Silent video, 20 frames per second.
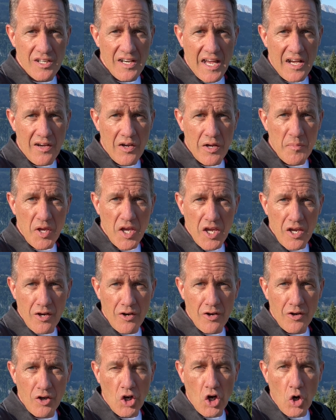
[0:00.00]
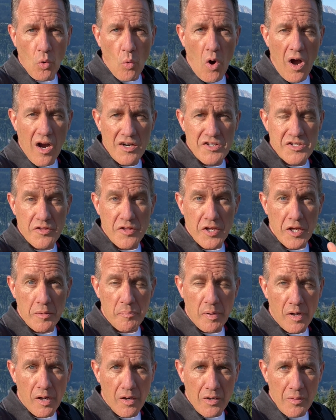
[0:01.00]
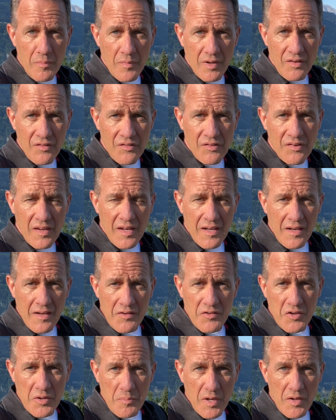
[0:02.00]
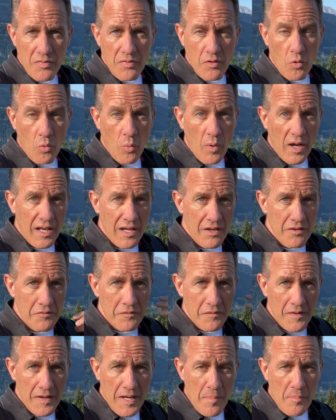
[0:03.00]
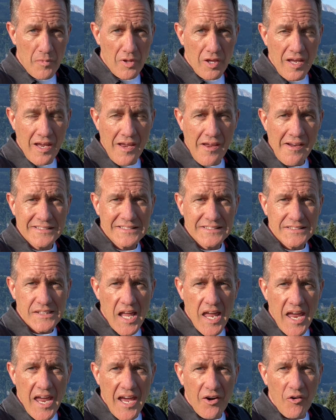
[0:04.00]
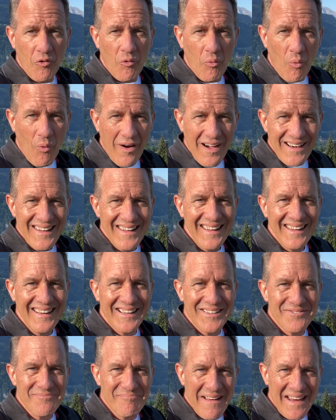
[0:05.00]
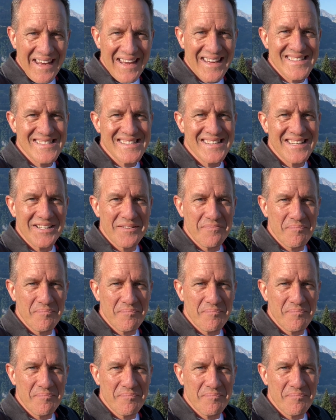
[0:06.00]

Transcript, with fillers: Now I'm here, gonna walk to the apartment to meet the wedding family. And what an amazing